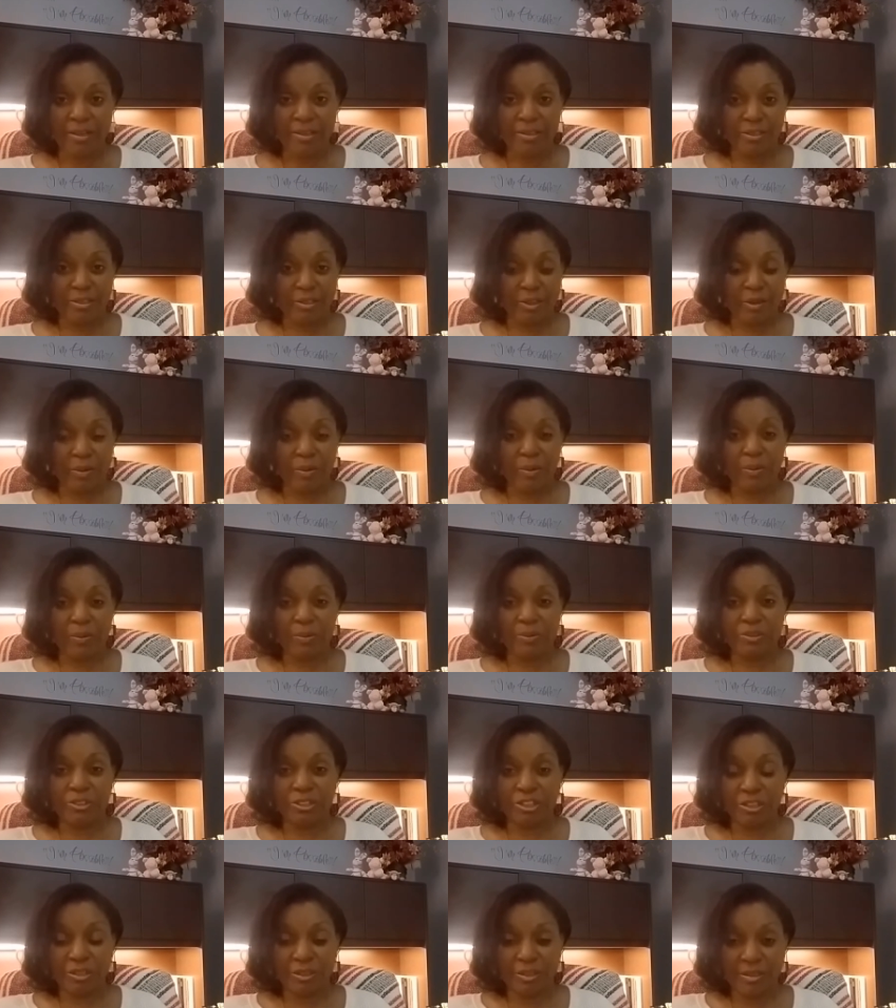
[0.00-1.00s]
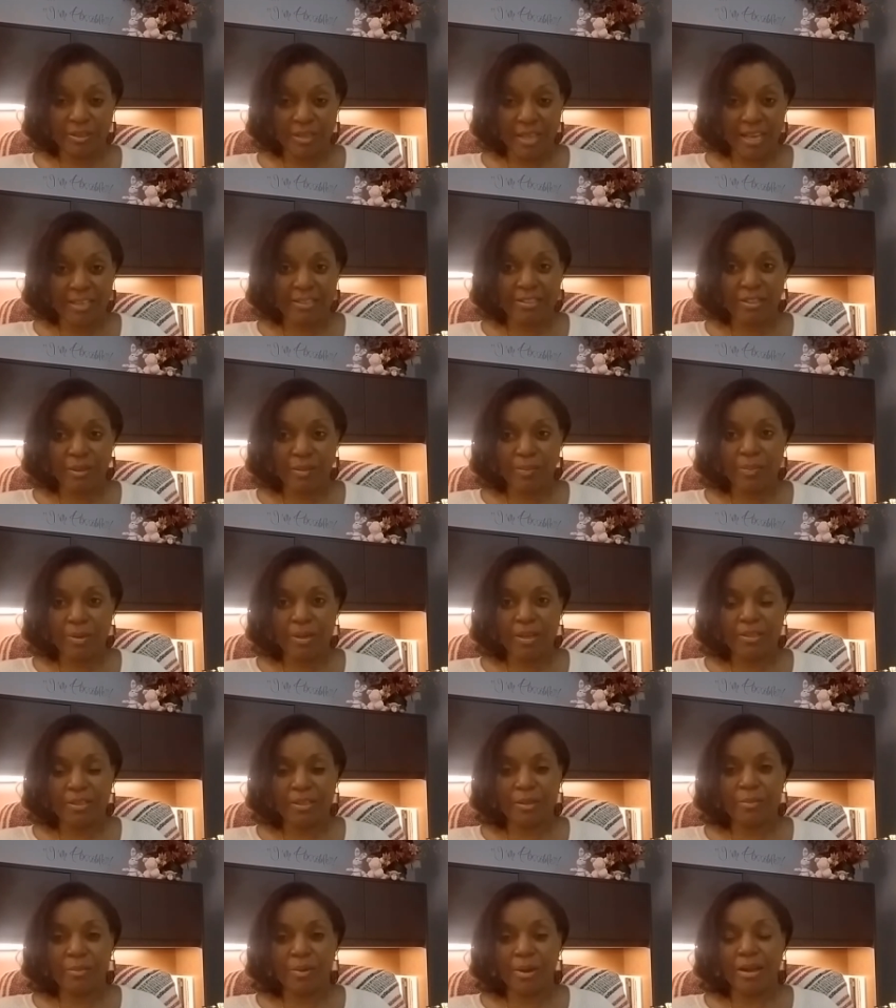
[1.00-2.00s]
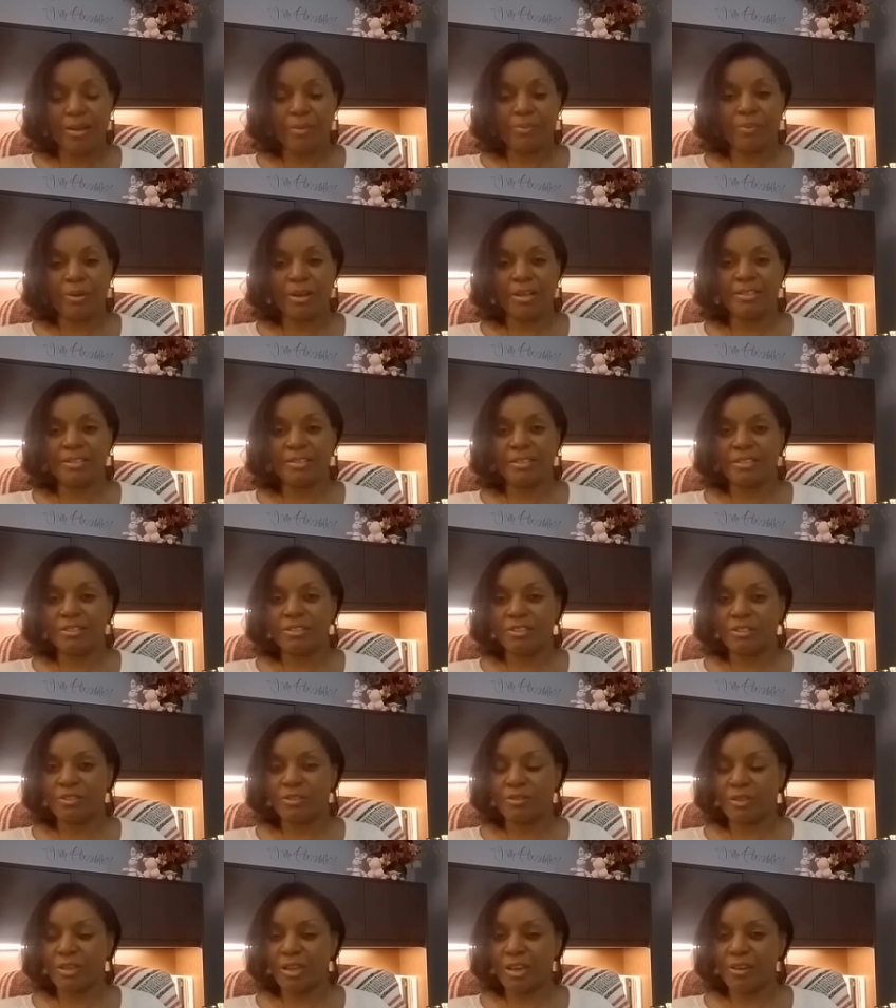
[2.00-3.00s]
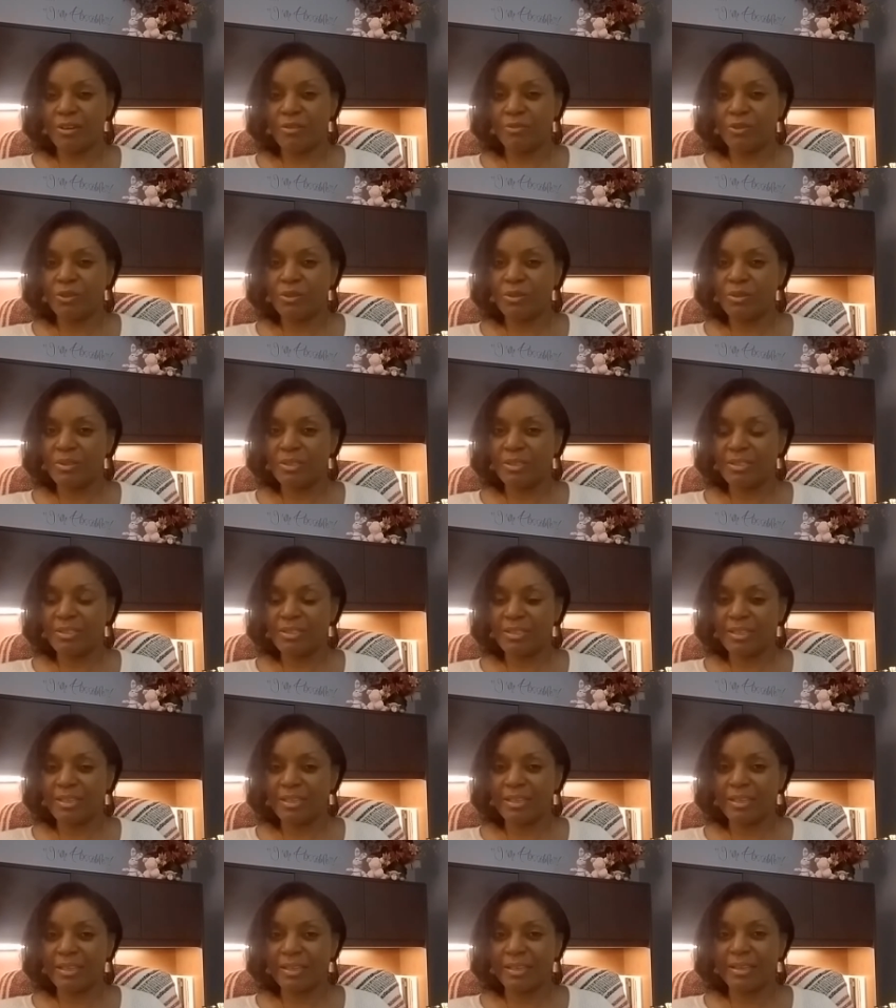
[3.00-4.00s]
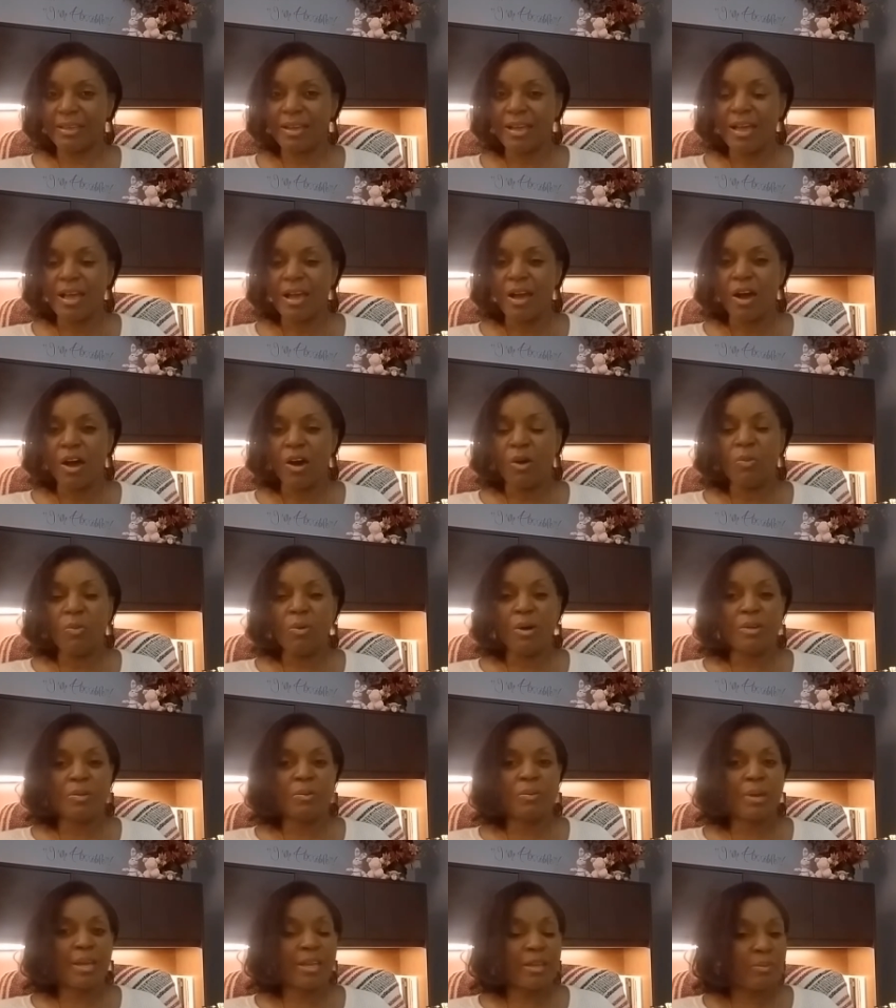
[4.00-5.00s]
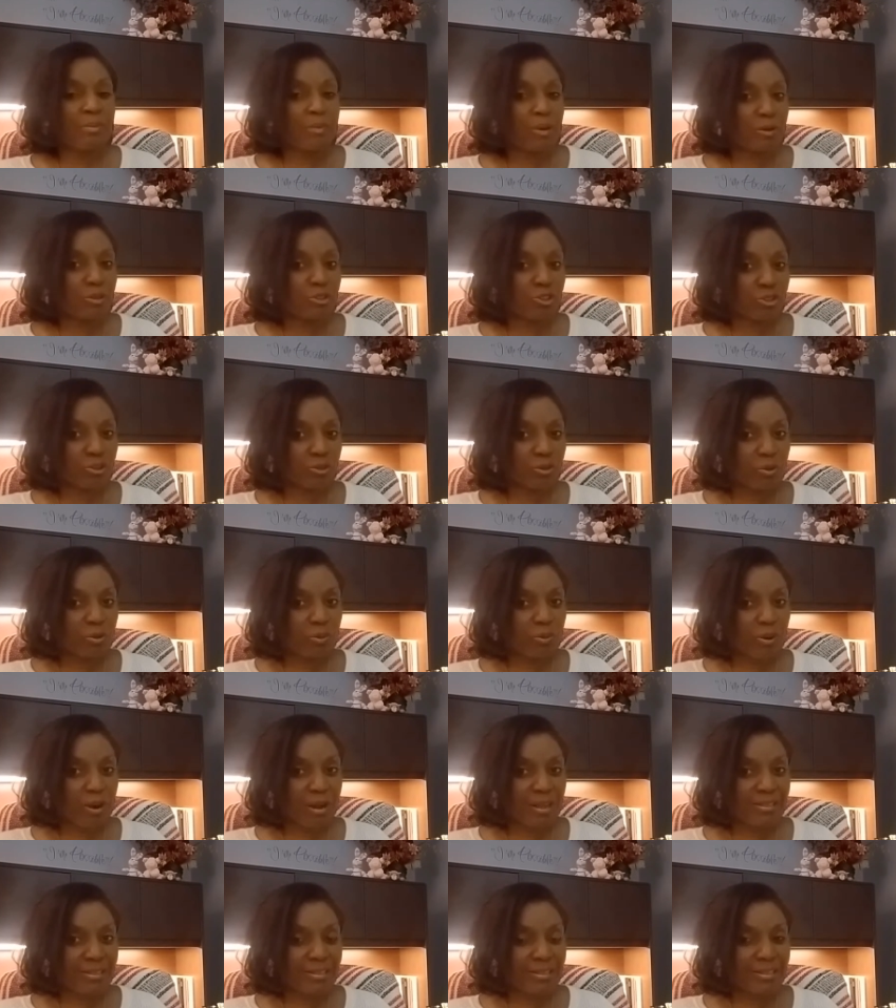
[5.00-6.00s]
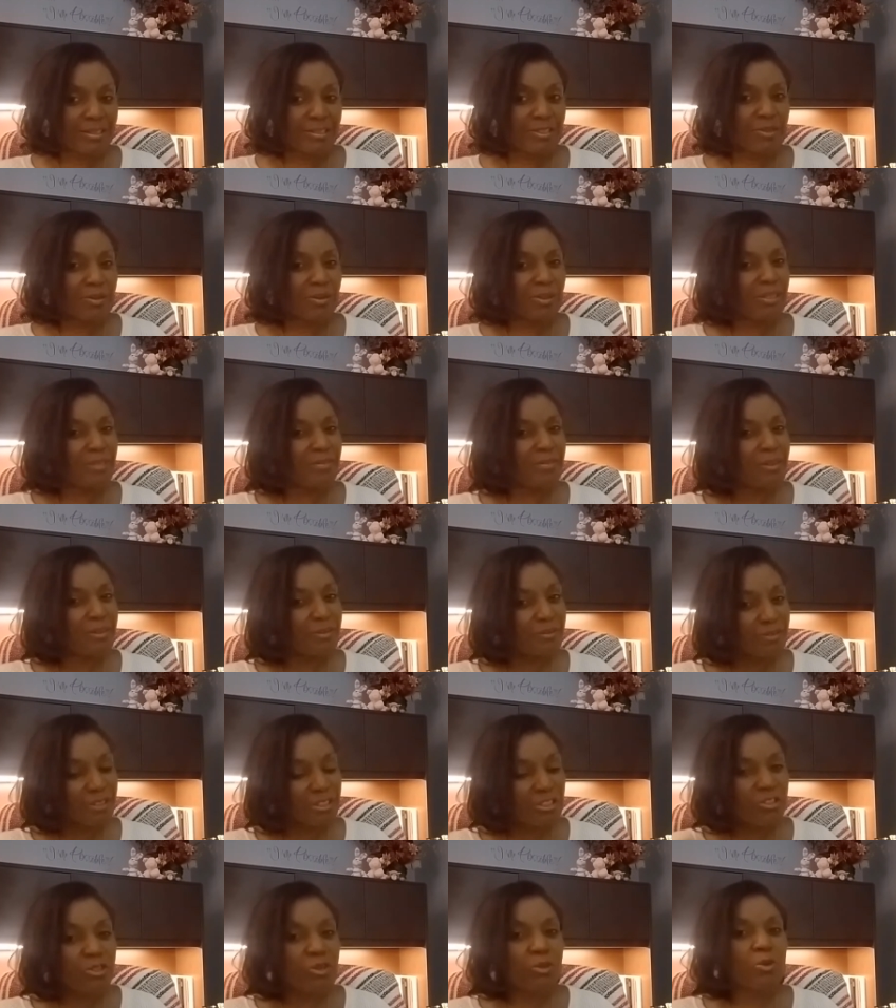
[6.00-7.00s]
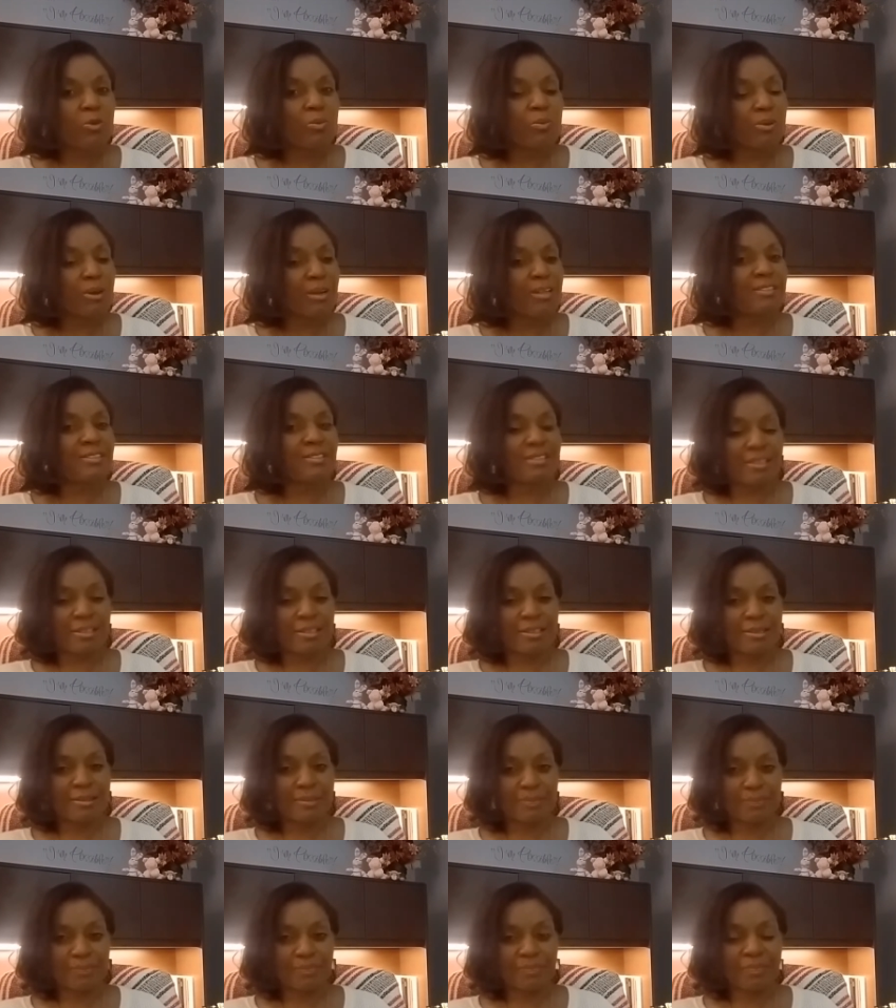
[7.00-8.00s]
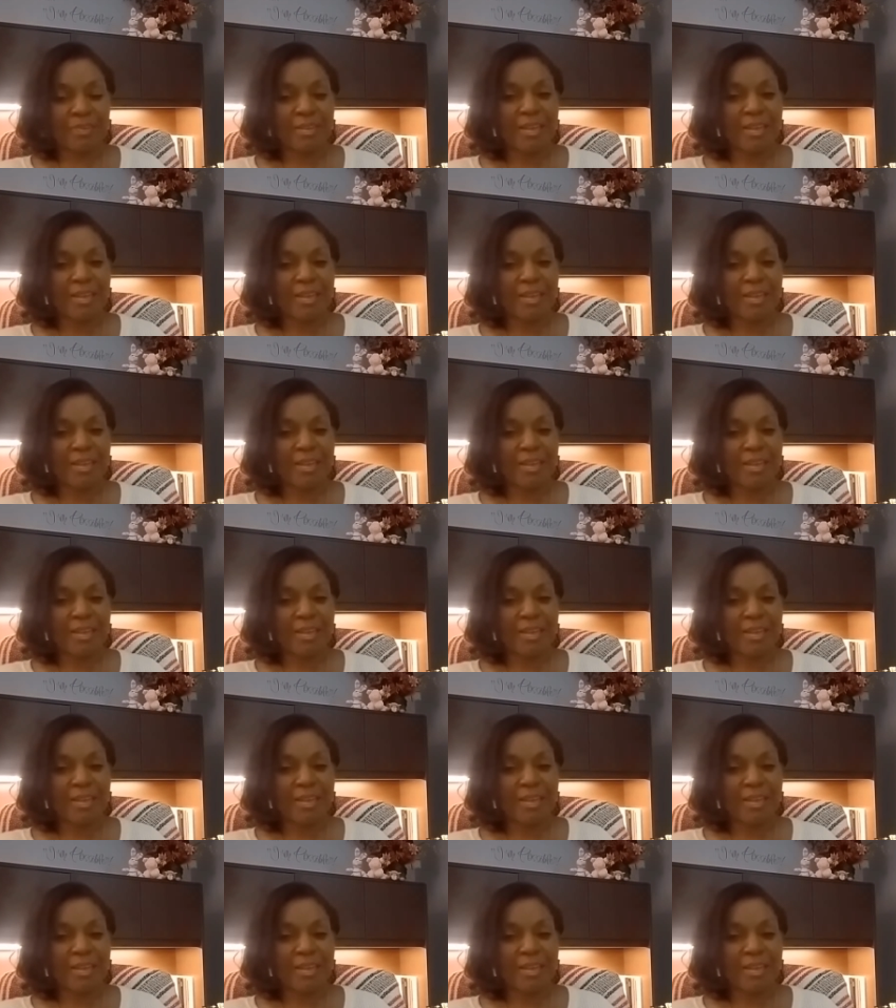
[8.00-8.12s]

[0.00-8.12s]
So that's a bonding process. It's kind of viewed as like a one-way emotional process or even a physical process.